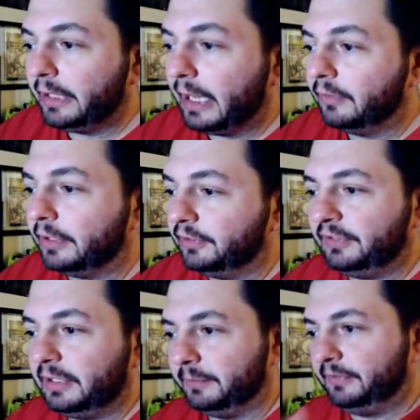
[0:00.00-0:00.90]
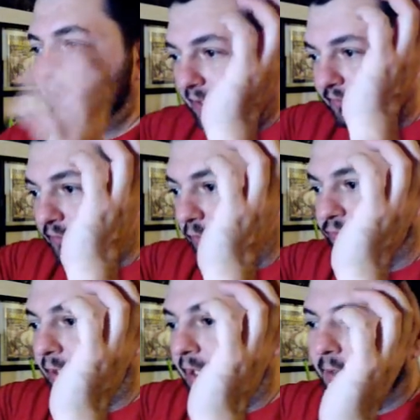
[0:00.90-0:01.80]
now, and you see him, his hands go
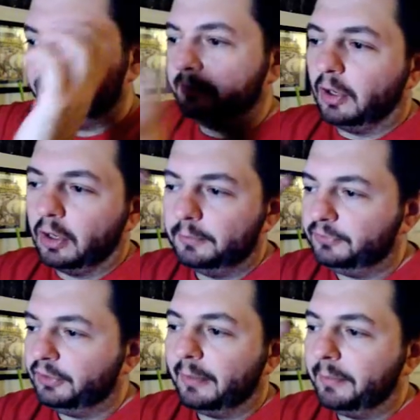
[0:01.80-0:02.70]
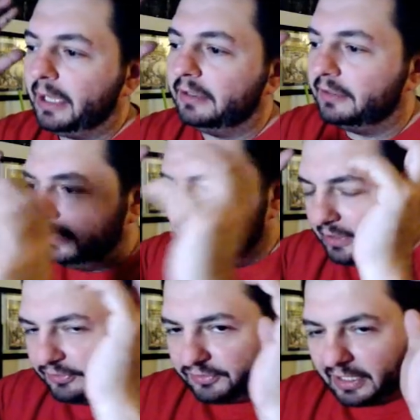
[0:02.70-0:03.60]
straight up, arms do not bend. He
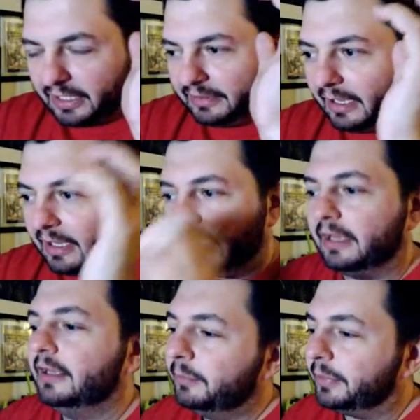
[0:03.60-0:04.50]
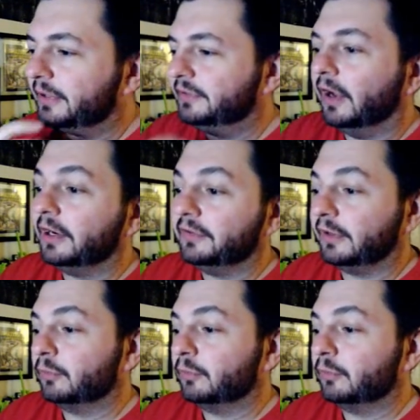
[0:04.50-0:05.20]
just kind of, da. but the tongue is like